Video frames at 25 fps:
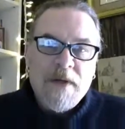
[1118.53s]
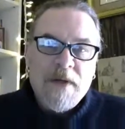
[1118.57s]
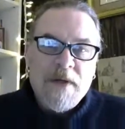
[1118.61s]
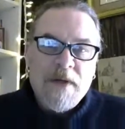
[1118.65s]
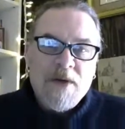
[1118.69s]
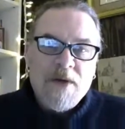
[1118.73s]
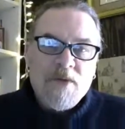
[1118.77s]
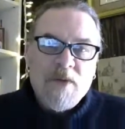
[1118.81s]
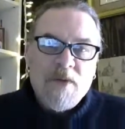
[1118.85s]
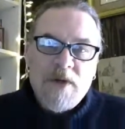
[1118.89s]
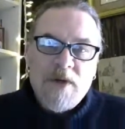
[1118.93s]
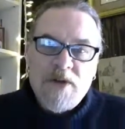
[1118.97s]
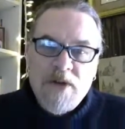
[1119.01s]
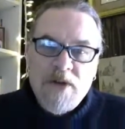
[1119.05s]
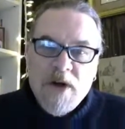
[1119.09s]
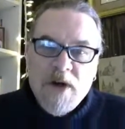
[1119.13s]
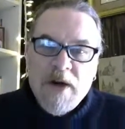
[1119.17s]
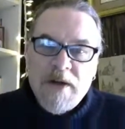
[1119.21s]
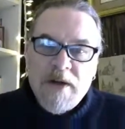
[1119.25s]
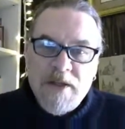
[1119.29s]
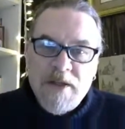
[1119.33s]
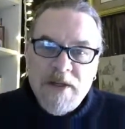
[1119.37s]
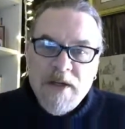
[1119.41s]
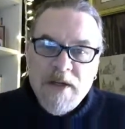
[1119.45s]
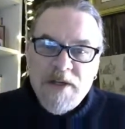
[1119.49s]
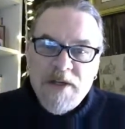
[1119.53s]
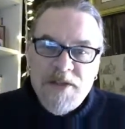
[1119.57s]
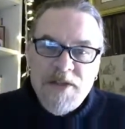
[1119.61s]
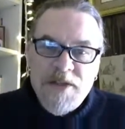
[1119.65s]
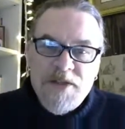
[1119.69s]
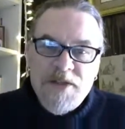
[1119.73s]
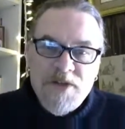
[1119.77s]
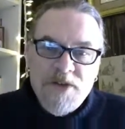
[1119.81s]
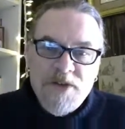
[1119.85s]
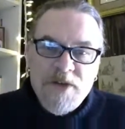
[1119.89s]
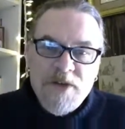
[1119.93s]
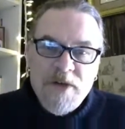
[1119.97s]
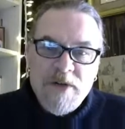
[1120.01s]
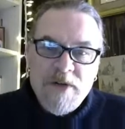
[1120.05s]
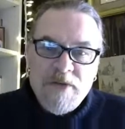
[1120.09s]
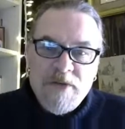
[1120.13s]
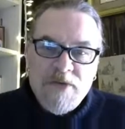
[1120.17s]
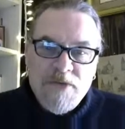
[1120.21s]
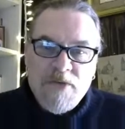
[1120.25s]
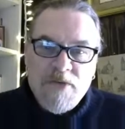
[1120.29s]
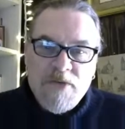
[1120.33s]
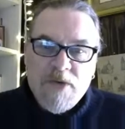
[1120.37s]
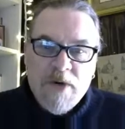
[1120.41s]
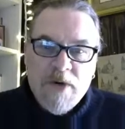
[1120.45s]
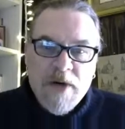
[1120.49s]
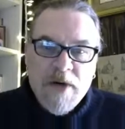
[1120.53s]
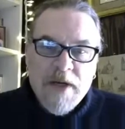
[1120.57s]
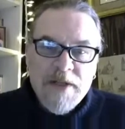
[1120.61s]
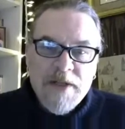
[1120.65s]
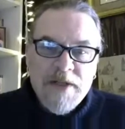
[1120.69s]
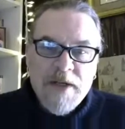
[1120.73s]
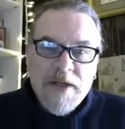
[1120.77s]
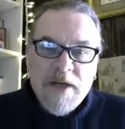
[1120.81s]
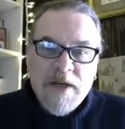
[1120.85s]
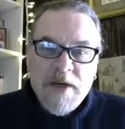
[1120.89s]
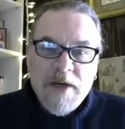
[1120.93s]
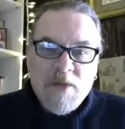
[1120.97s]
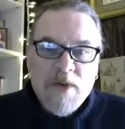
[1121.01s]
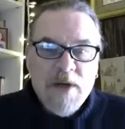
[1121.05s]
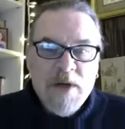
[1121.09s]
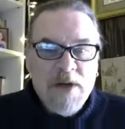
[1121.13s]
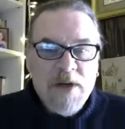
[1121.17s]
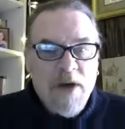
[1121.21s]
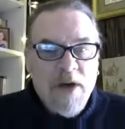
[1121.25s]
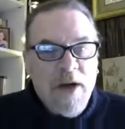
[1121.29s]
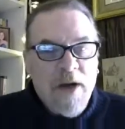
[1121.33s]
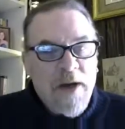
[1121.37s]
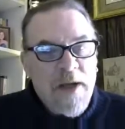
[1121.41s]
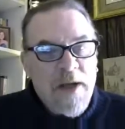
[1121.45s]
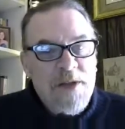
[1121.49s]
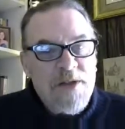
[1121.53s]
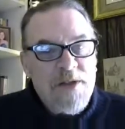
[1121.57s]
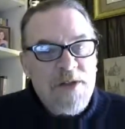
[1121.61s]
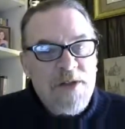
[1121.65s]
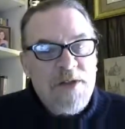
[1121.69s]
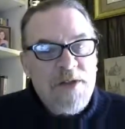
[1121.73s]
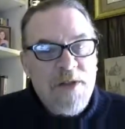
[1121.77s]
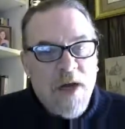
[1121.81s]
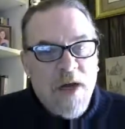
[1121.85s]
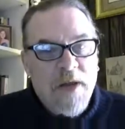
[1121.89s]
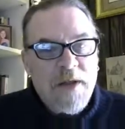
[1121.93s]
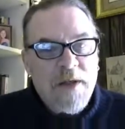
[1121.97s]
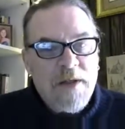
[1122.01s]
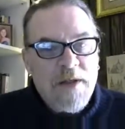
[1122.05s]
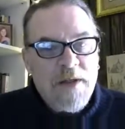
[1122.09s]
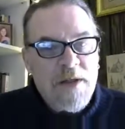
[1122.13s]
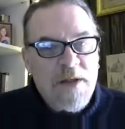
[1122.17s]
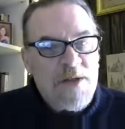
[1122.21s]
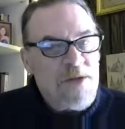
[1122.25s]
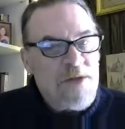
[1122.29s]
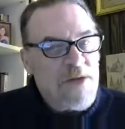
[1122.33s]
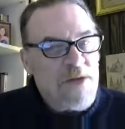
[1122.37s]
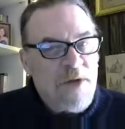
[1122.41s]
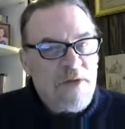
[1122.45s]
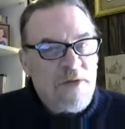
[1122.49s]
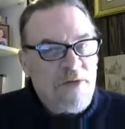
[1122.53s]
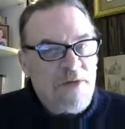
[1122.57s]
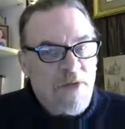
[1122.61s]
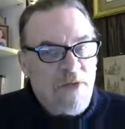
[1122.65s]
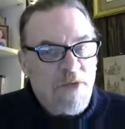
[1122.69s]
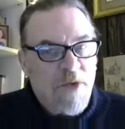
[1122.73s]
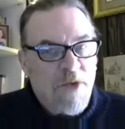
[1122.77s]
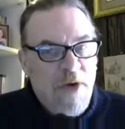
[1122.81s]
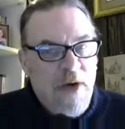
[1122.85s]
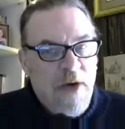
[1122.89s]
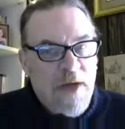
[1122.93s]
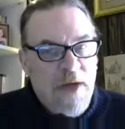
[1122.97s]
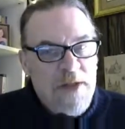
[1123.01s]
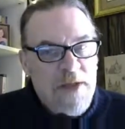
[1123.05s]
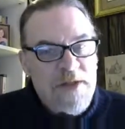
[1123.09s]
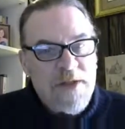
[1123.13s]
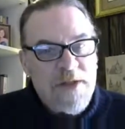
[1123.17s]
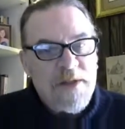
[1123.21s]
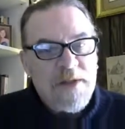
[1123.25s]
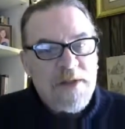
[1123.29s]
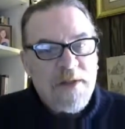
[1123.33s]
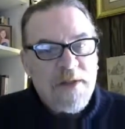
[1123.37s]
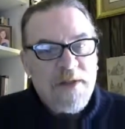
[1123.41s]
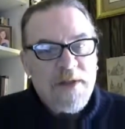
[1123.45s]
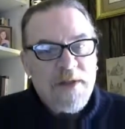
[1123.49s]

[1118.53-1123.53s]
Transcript: What God does is good for us, and what God has done is good for us.